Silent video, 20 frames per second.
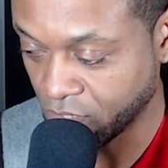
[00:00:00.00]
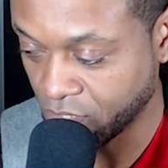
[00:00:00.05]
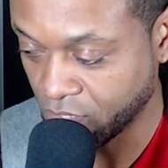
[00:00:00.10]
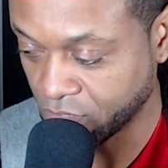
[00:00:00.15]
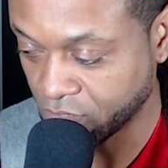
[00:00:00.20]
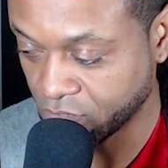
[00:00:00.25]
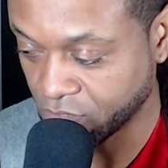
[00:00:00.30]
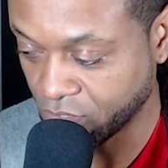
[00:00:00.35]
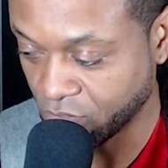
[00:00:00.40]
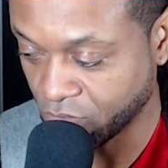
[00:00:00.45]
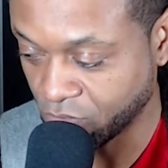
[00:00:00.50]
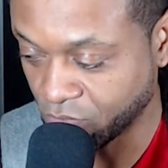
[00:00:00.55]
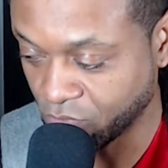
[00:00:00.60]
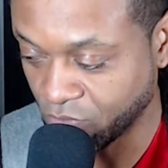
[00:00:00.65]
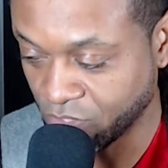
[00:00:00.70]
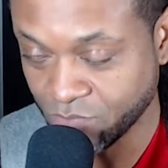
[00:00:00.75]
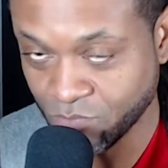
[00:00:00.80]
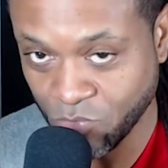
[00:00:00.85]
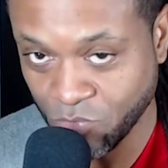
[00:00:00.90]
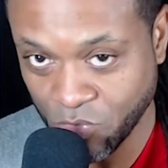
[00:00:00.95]
So
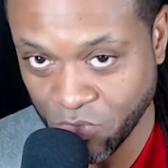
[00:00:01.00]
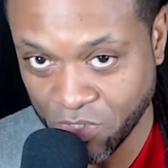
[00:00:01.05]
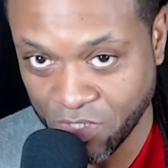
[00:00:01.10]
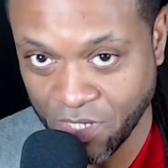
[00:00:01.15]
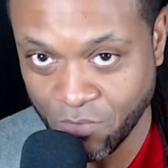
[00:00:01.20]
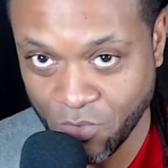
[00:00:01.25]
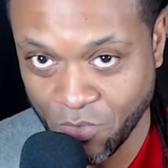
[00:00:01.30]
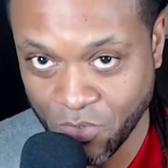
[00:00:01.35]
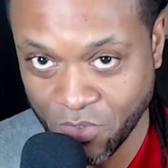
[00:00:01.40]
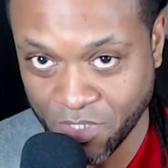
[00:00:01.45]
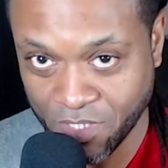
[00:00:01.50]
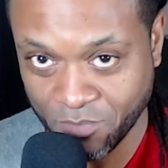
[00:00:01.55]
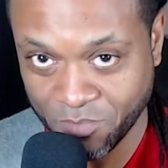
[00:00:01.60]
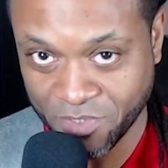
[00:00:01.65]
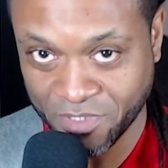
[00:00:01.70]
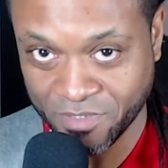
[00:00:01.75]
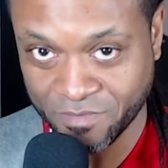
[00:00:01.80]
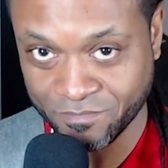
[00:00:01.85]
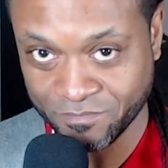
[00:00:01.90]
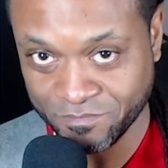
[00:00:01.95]
this morning I woke up
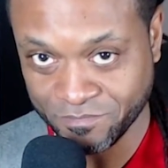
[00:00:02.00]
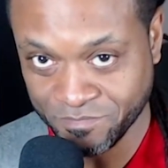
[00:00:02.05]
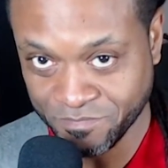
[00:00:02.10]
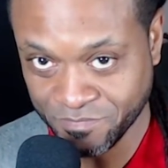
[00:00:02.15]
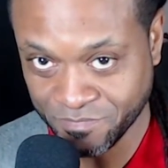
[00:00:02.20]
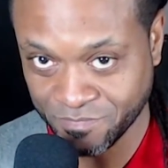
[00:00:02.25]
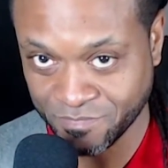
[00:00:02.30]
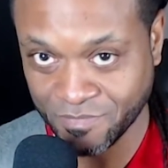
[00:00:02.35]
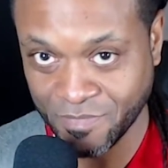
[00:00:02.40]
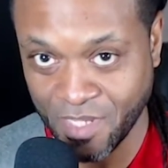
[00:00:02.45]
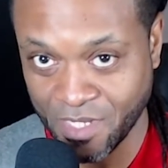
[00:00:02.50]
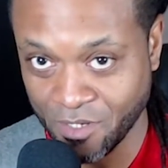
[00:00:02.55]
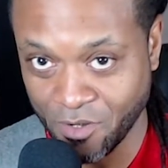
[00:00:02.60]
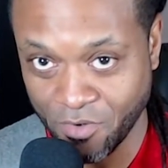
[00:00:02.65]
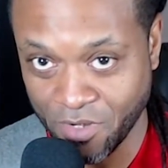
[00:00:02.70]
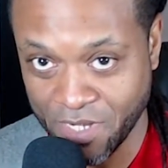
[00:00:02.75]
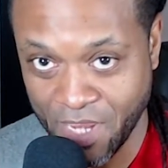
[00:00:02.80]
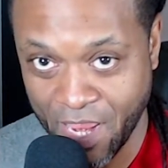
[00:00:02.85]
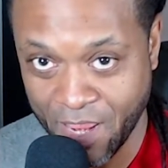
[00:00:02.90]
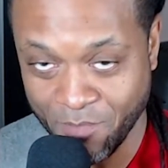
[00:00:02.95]
and I'd
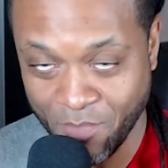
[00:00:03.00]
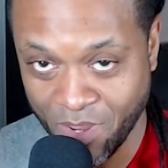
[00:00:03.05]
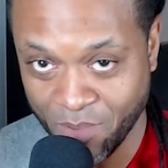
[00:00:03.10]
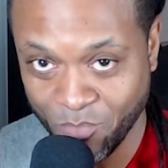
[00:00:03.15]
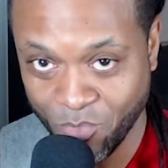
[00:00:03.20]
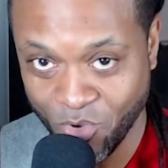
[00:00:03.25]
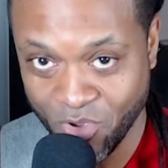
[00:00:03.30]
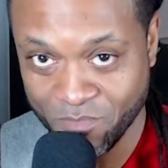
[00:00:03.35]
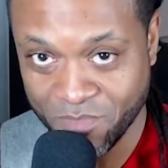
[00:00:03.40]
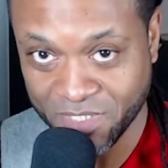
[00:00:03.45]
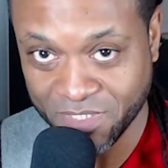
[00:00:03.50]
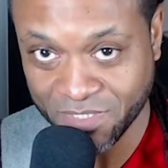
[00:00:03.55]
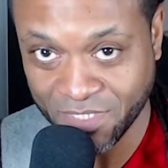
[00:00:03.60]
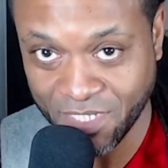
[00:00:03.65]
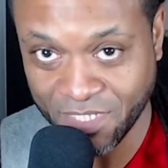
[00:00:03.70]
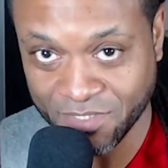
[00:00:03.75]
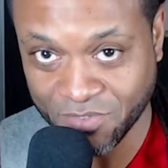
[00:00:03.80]
already had my appointment set.